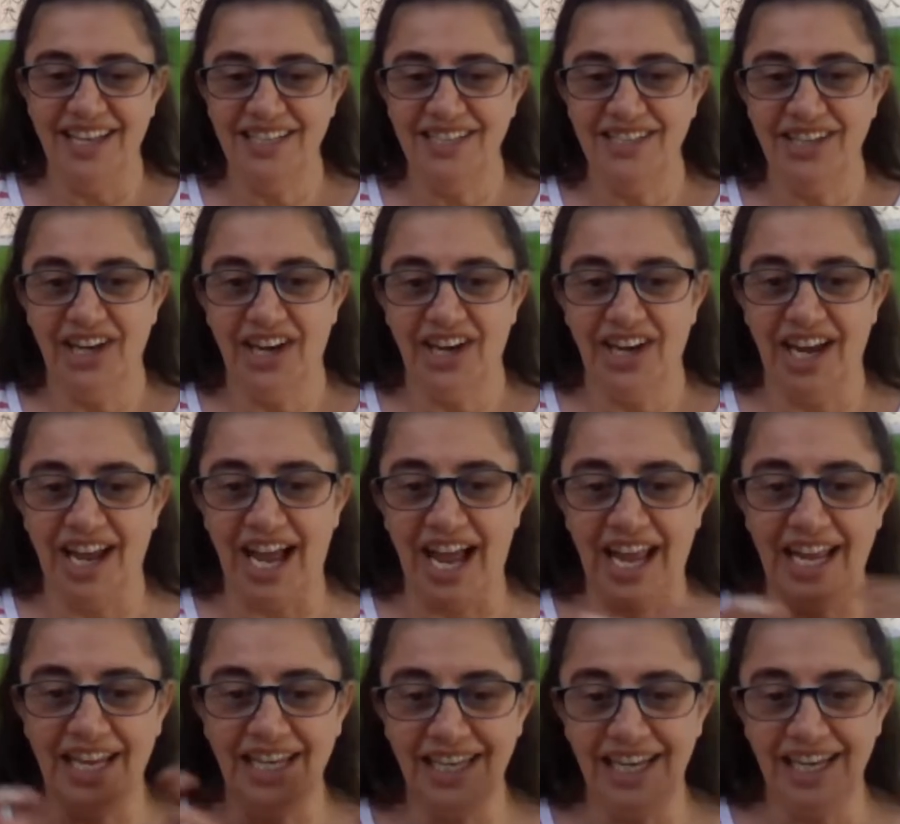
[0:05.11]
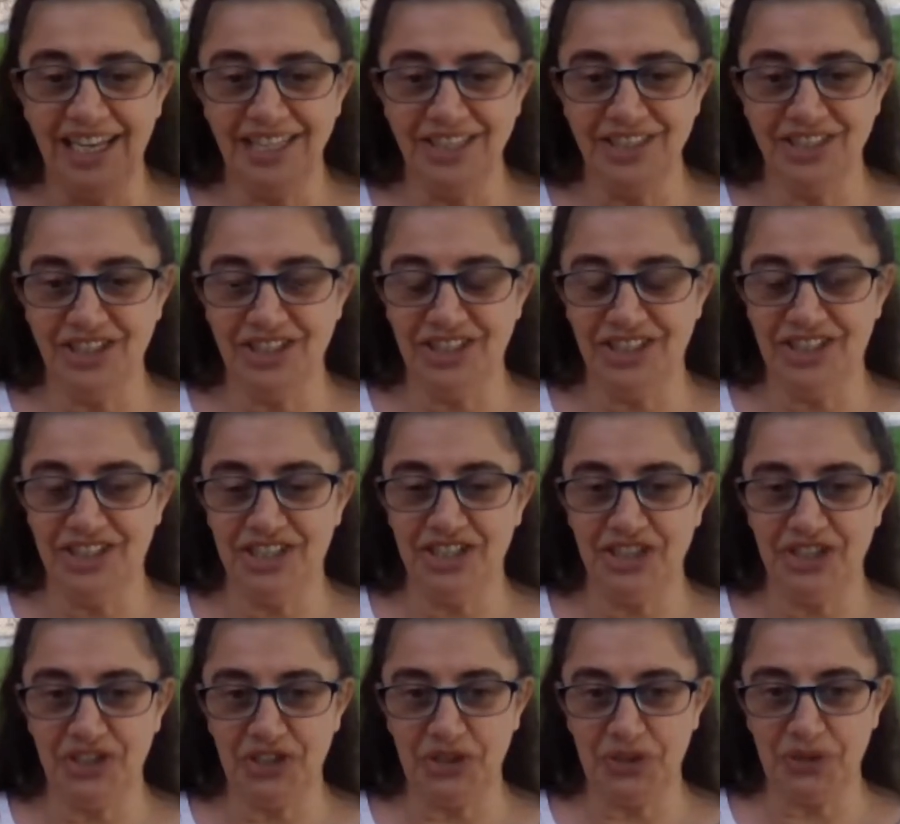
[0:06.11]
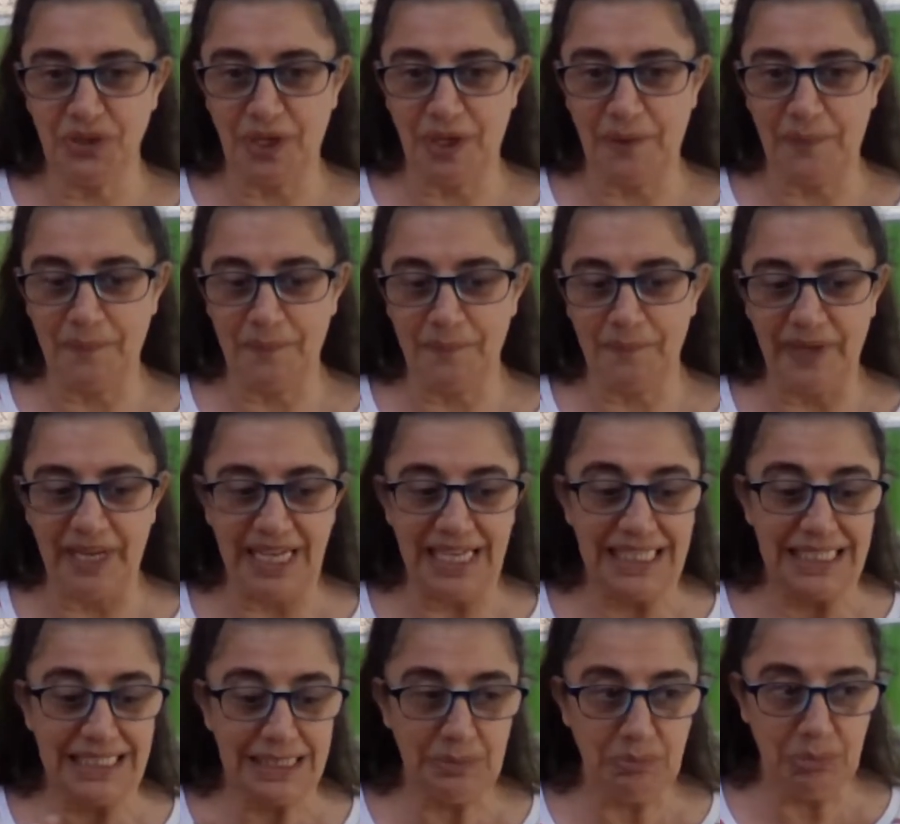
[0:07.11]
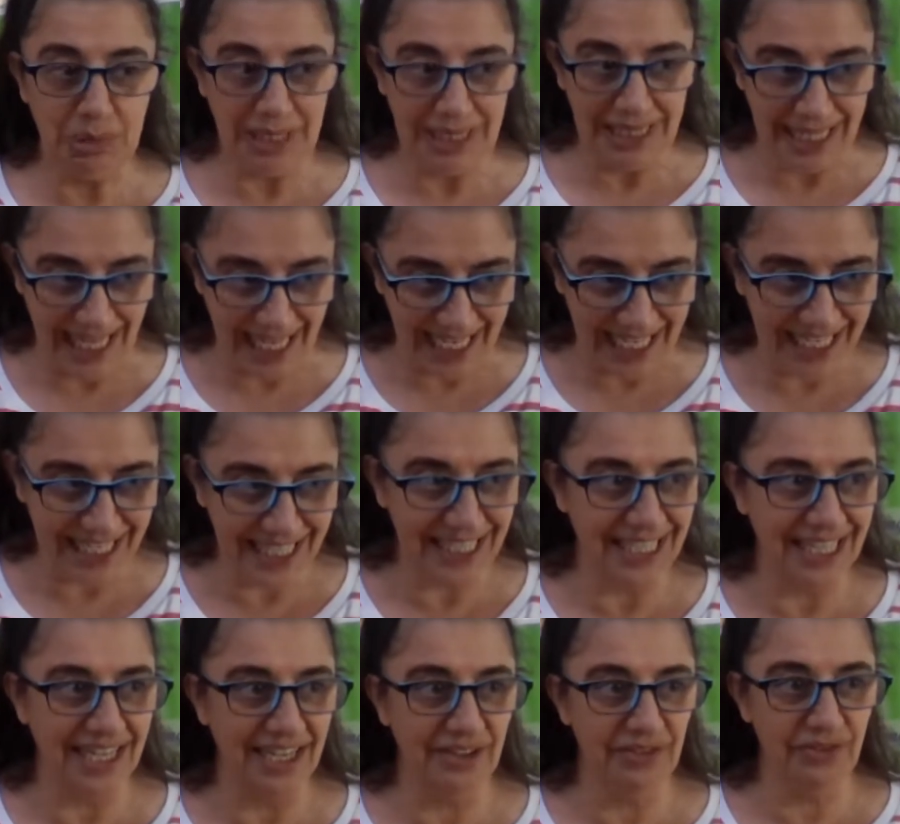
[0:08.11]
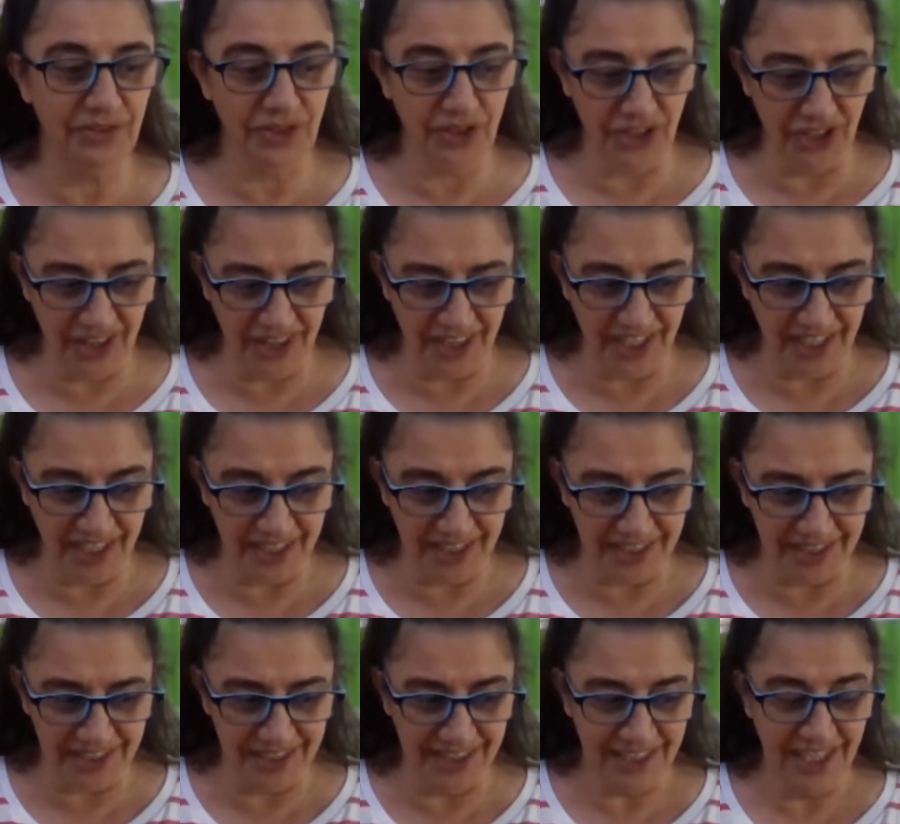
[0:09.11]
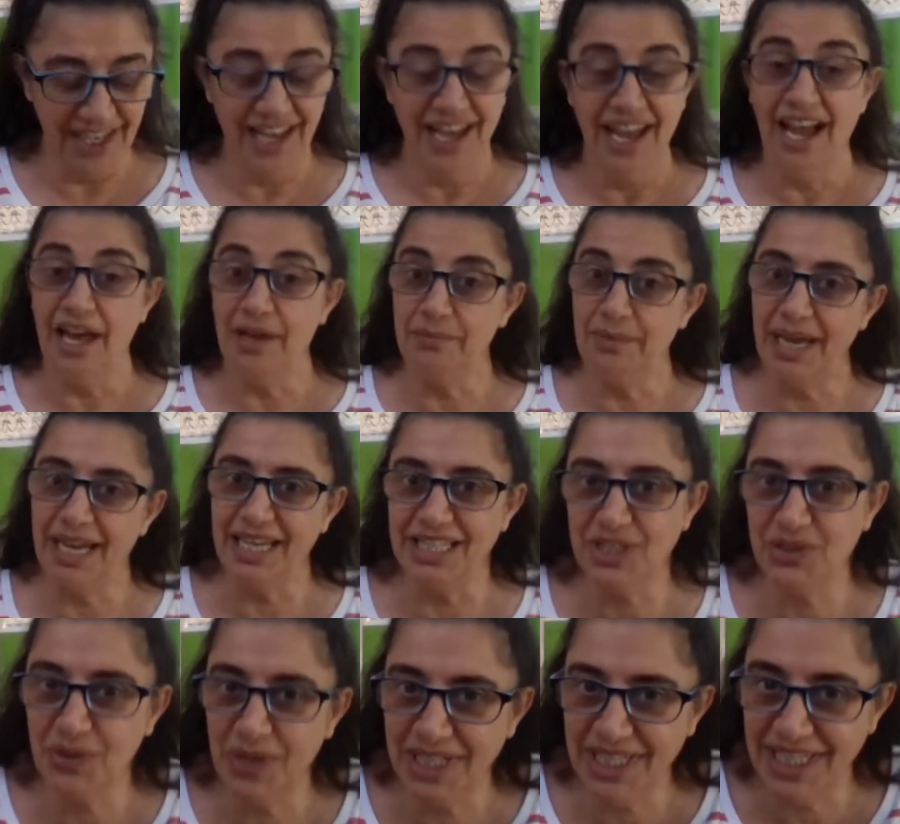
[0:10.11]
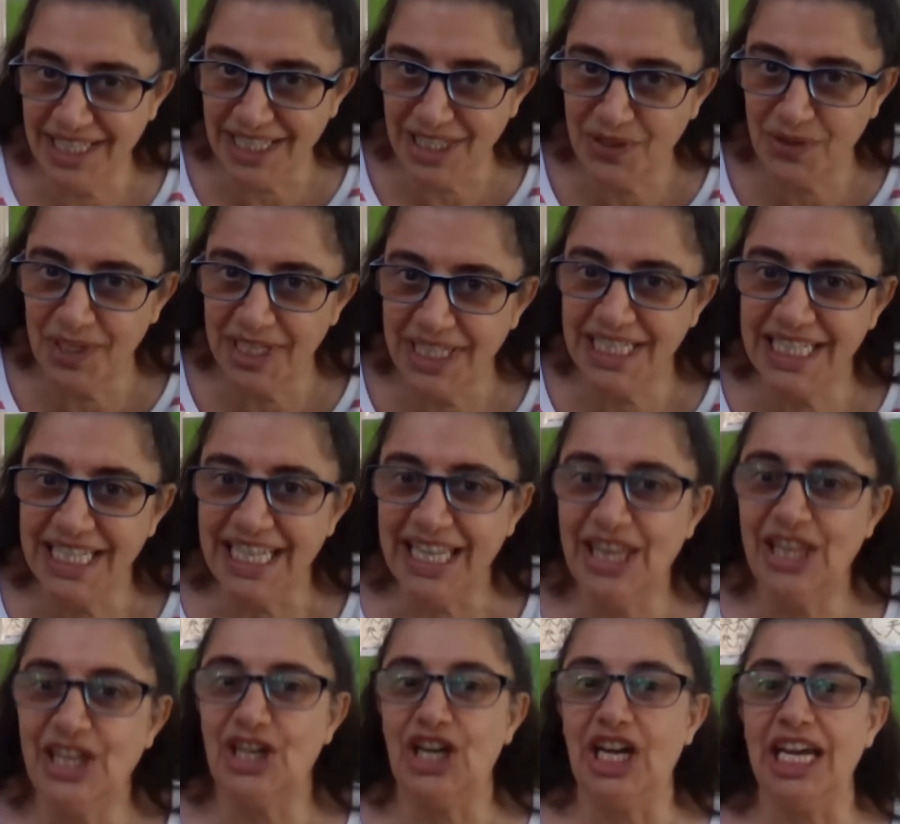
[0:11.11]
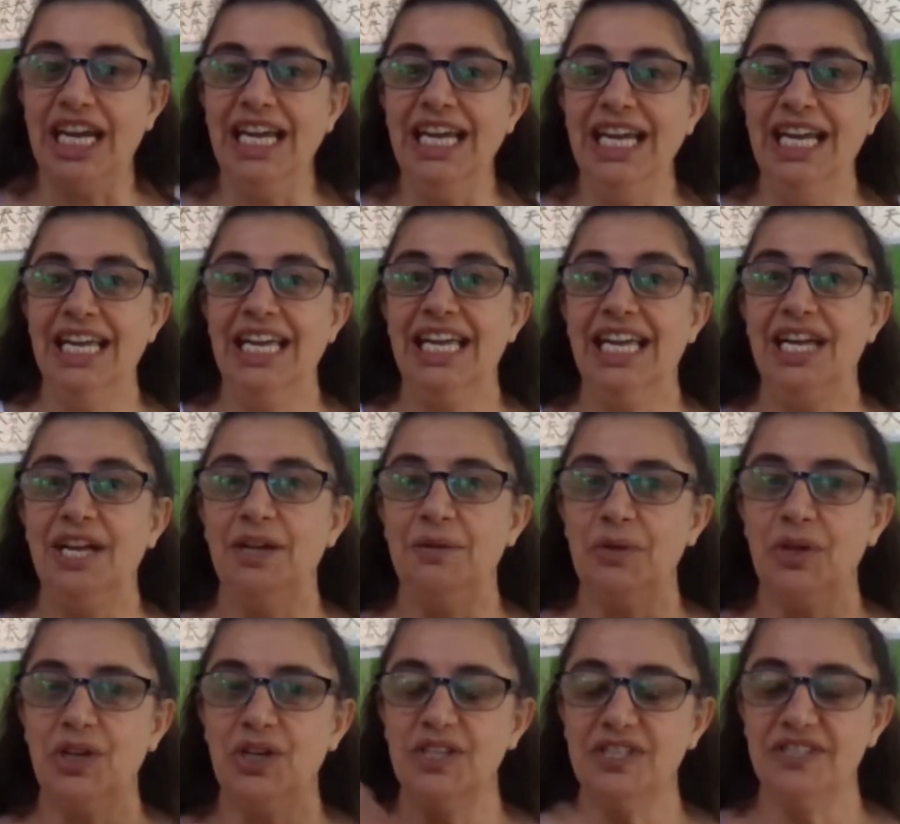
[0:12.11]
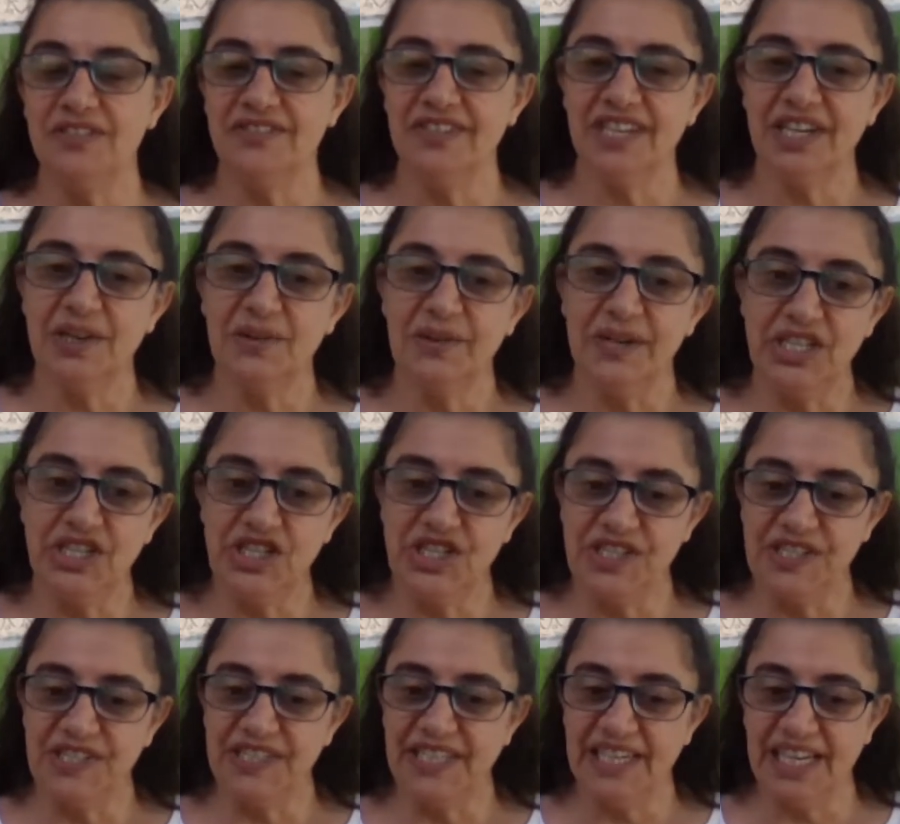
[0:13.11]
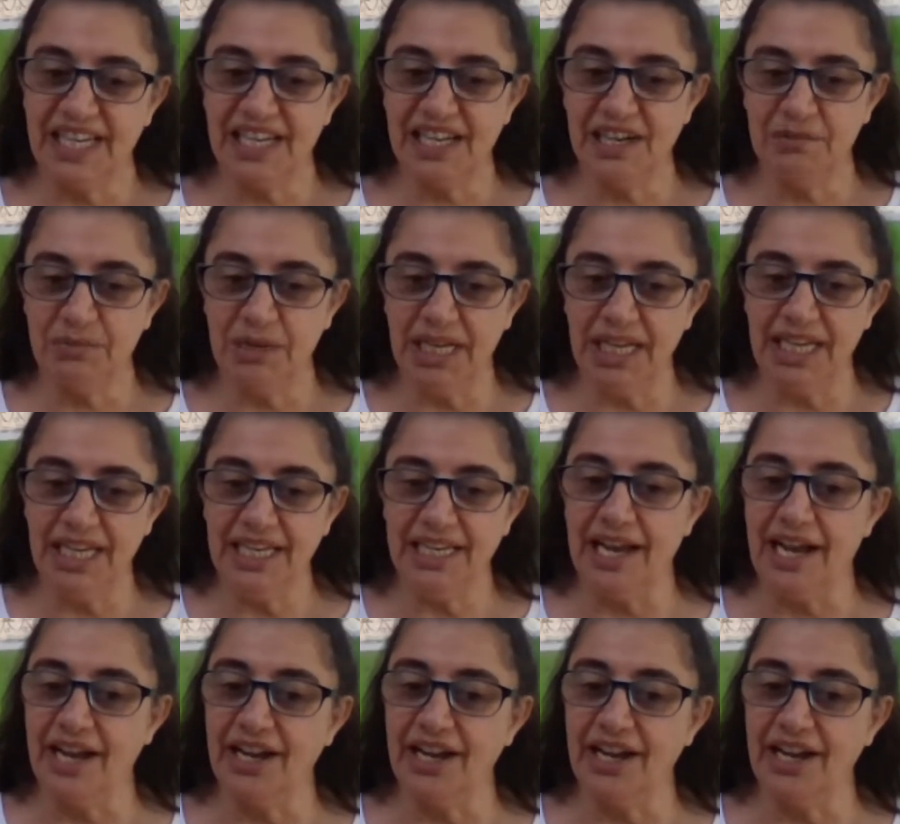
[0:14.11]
So I need to explain a few things about 2023 because of the questions that are coming in.